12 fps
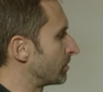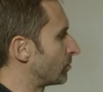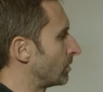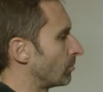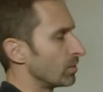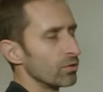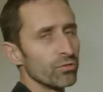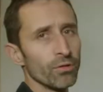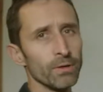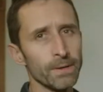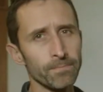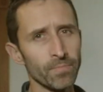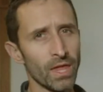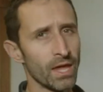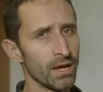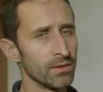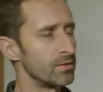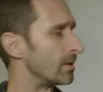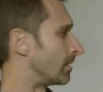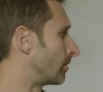between when you turn it and